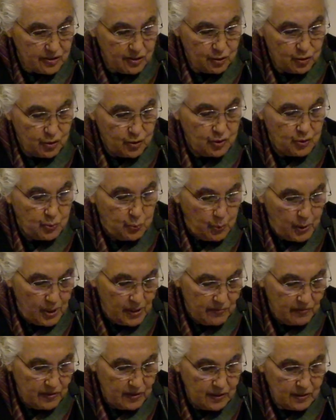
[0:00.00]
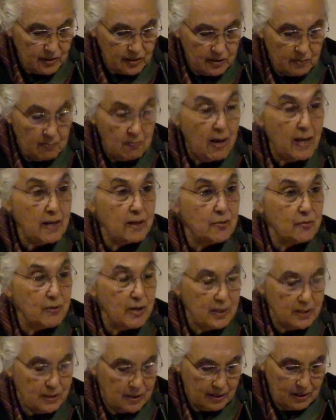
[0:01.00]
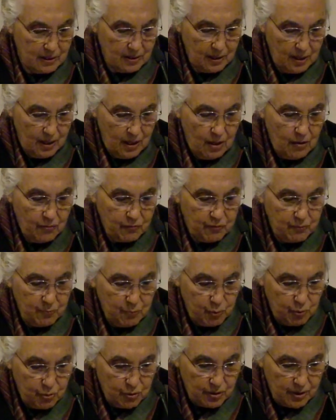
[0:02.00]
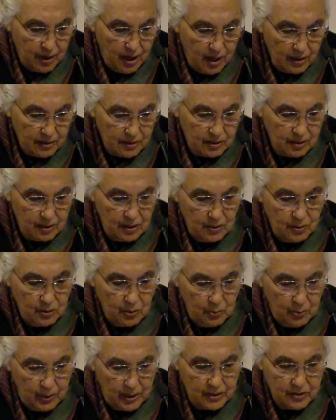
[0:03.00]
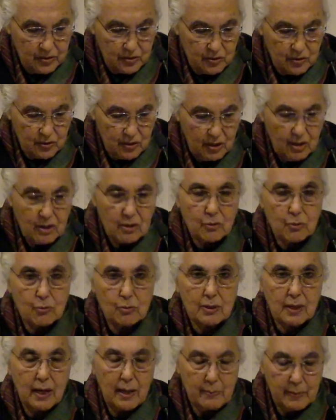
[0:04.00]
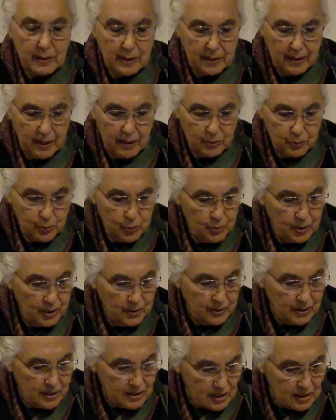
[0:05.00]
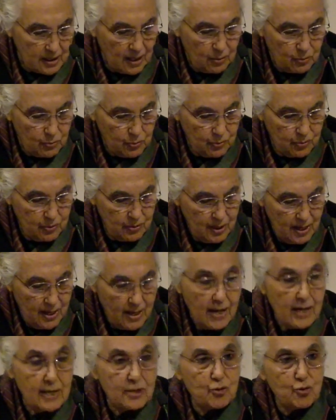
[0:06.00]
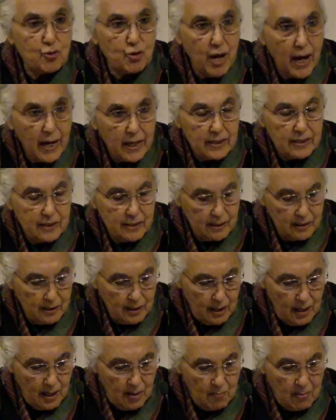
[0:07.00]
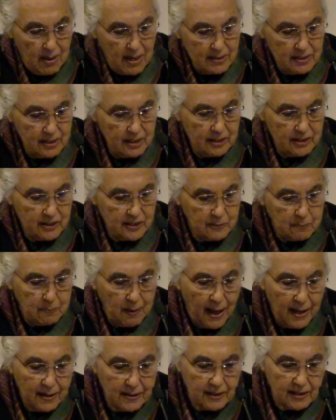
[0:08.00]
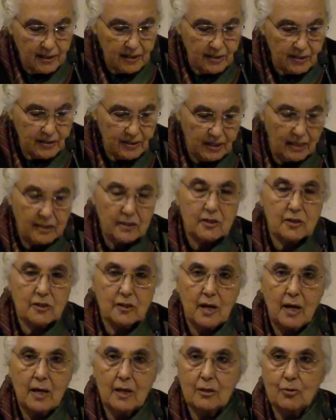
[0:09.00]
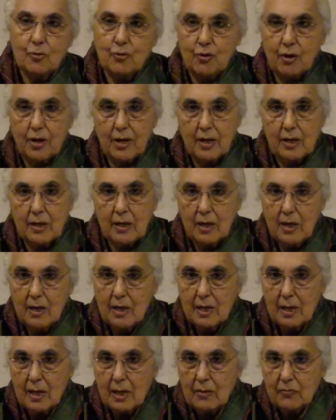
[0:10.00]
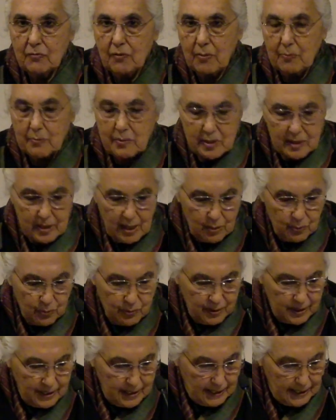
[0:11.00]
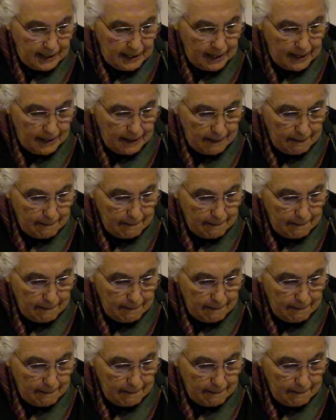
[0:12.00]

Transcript: such as weavers migrated from Gujarat in the west to Tamil Nadu in the south, attracted by the expanding textile trade from South India.